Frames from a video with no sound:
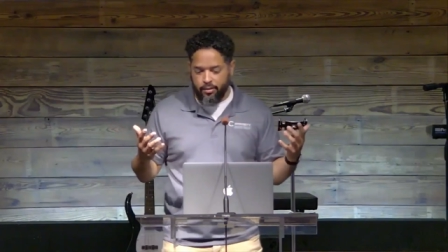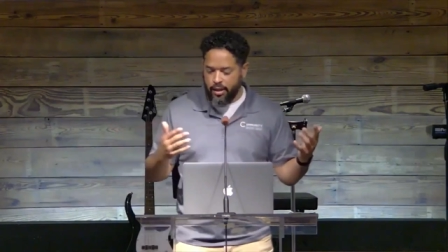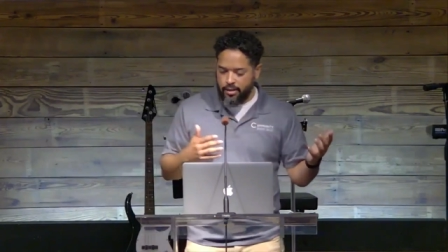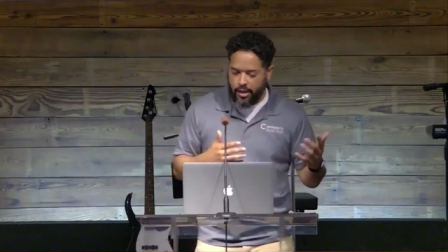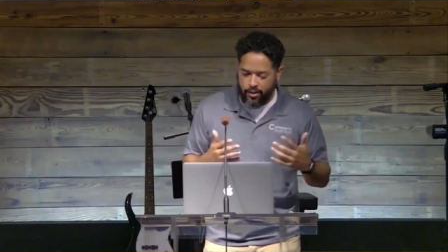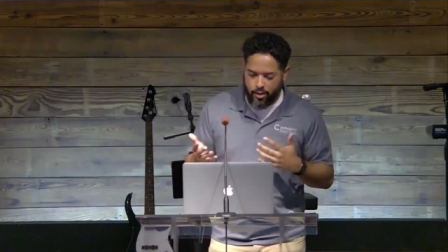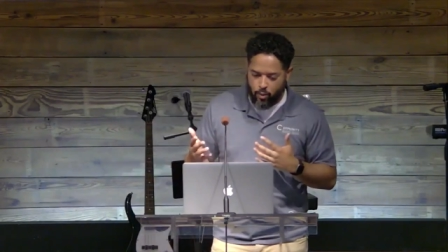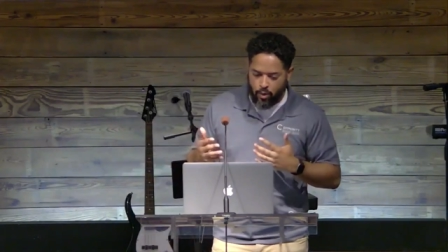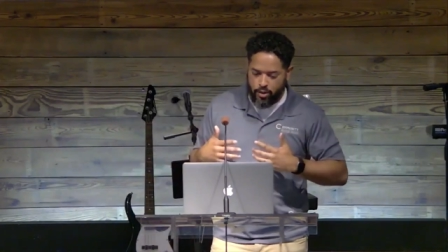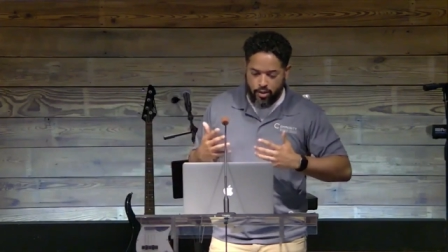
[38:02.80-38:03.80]
That's how this
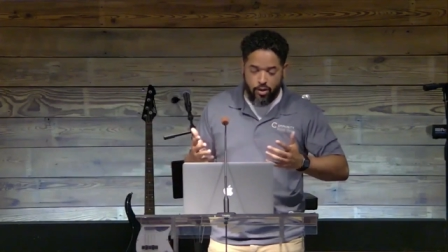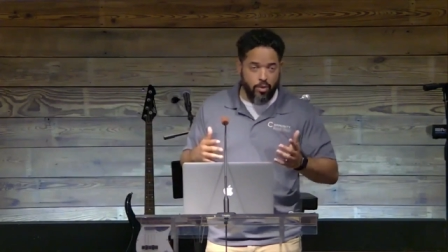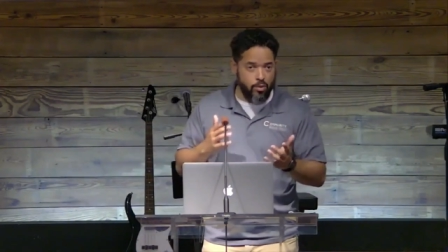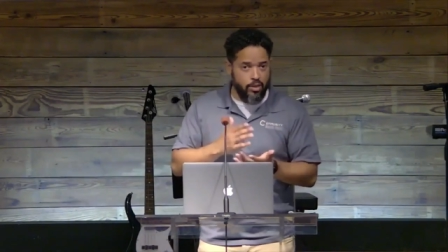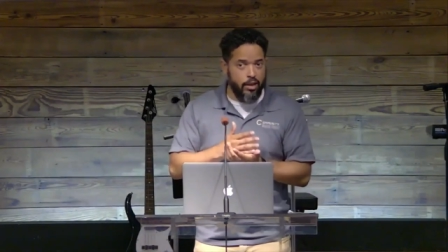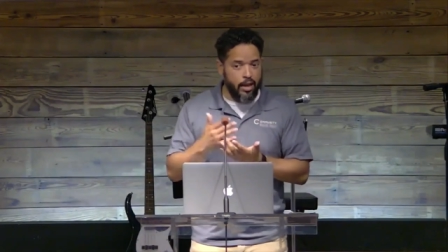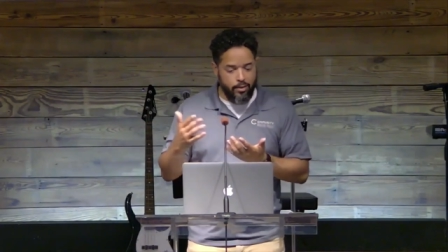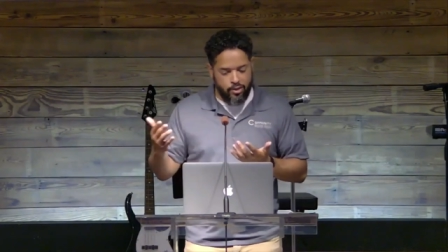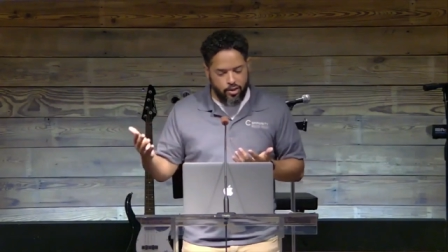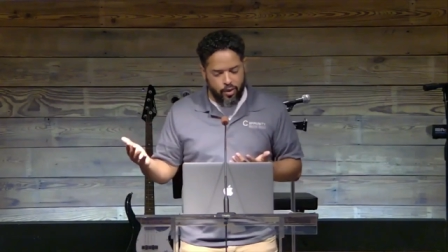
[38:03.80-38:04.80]
word is used and how
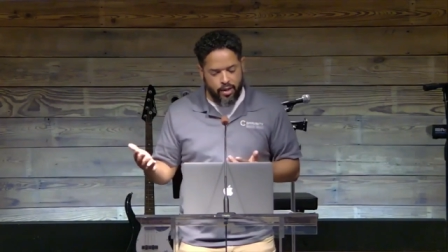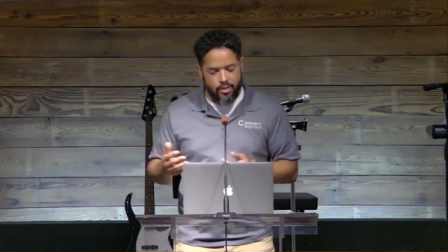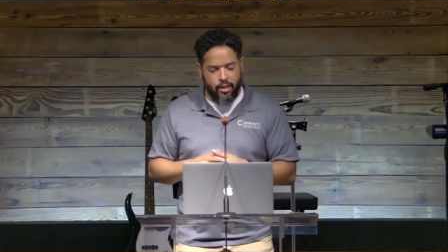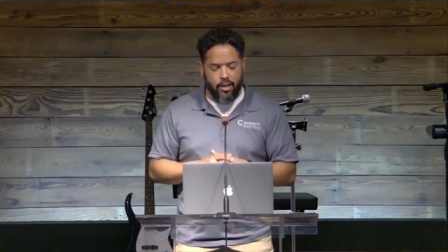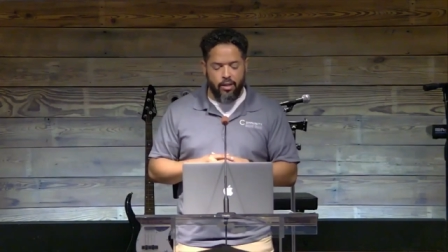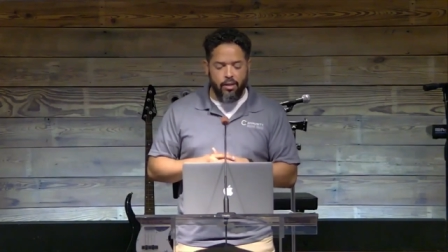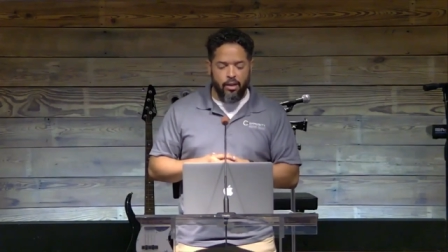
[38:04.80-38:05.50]
it's translated.